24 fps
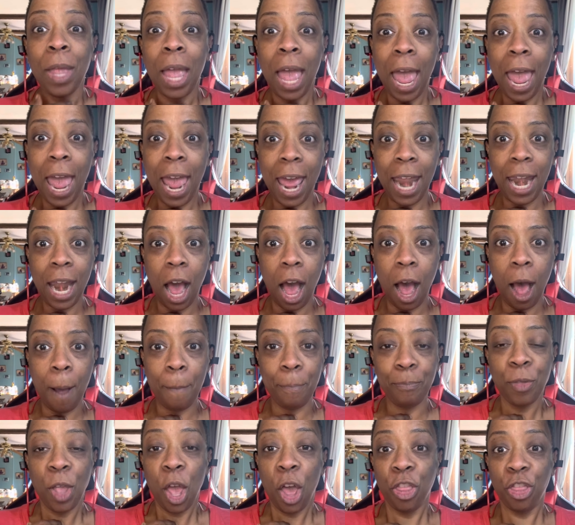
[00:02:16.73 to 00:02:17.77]
And in
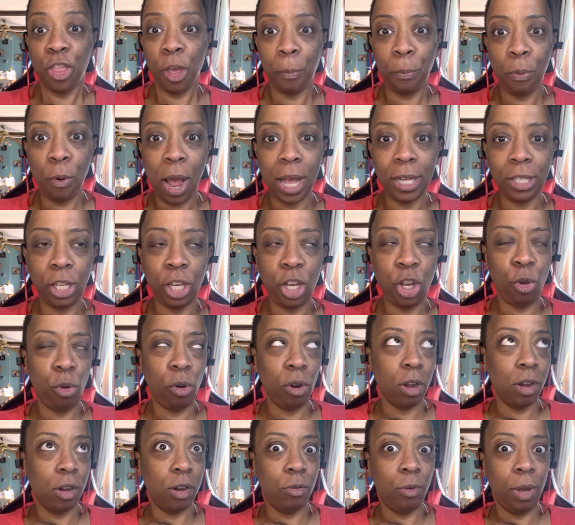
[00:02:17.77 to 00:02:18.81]
um, the
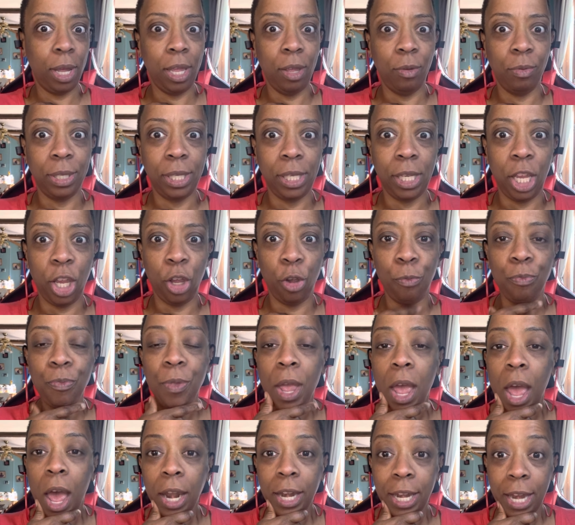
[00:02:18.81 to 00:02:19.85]
prosecutor, oh, he was cute,
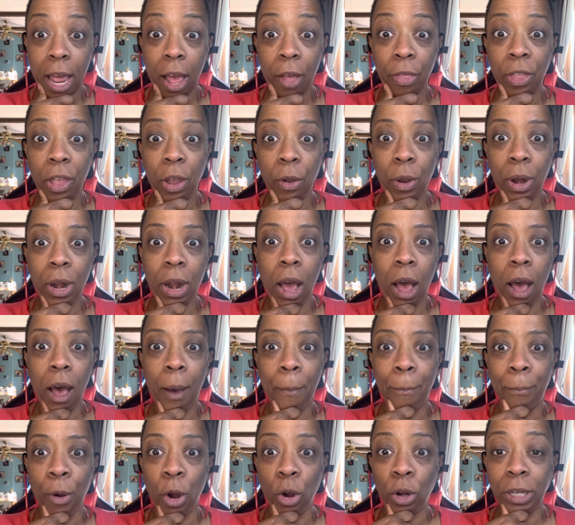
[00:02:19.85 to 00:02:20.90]
down there in uh,
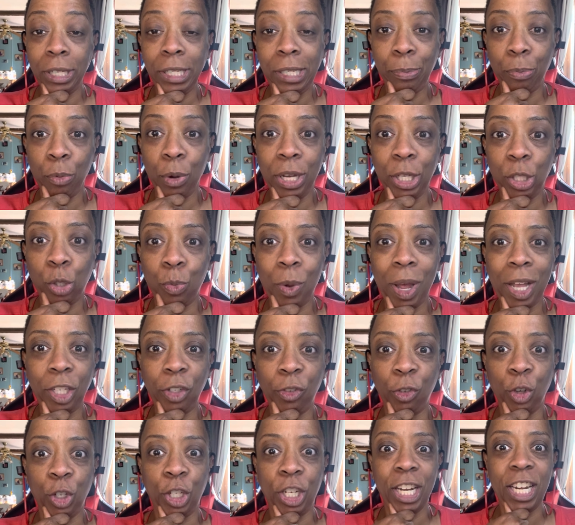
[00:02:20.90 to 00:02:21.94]
Berkeley Springs, West
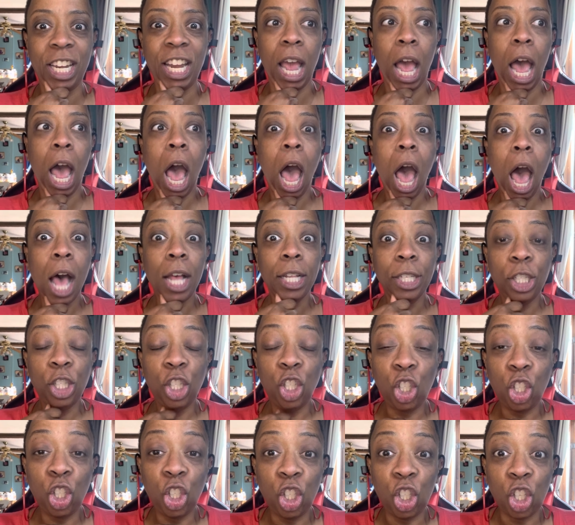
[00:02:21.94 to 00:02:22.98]
Virginia,
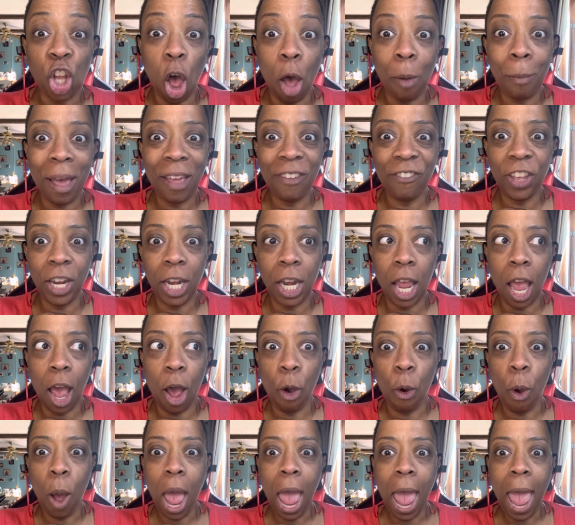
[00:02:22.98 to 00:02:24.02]
saw my
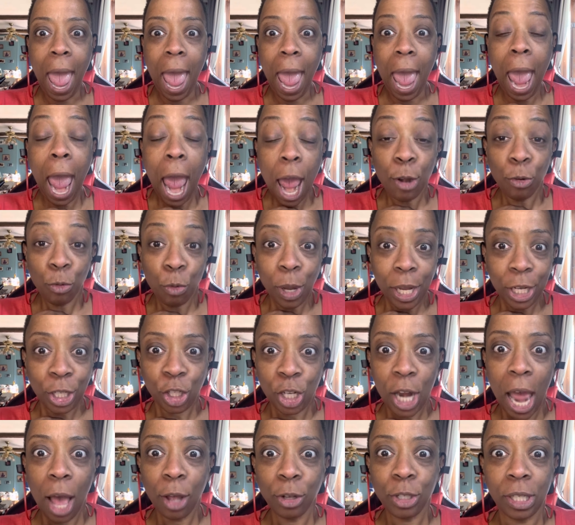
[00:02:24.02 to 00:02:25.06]
video and reached
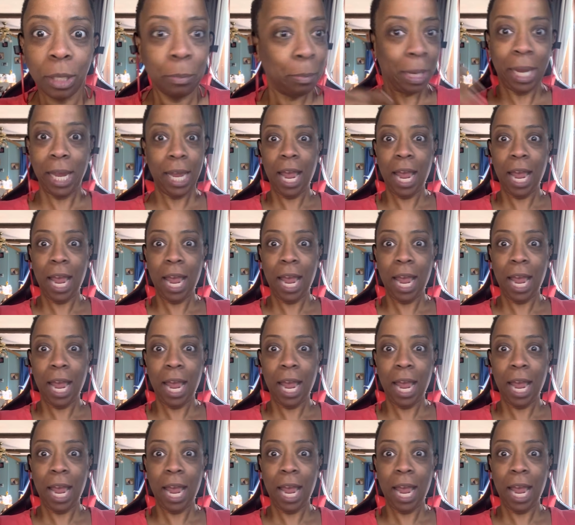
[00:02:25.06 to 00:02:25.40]
out to me.